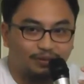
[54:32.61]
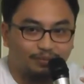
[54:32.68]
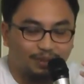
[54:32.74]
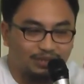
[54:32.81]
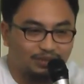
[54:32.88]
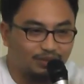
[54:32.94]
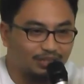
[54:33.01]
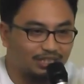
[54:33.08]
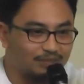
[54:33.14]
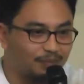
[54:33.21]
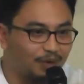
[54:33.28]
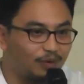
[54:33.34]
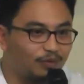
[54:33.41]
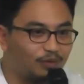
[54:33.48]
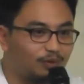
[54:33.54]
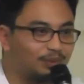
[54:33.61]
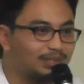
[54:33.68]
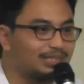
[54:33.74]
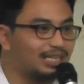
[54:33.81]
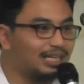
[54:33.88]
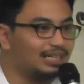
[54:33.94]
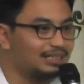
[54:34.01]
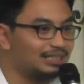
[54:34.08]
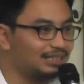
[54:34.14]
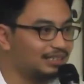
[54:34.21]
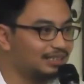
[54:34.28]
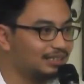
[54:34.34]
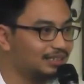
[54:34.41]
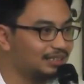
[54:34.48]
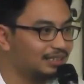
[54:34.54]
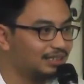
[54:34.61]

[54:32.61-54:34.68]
based on these powerful personalities.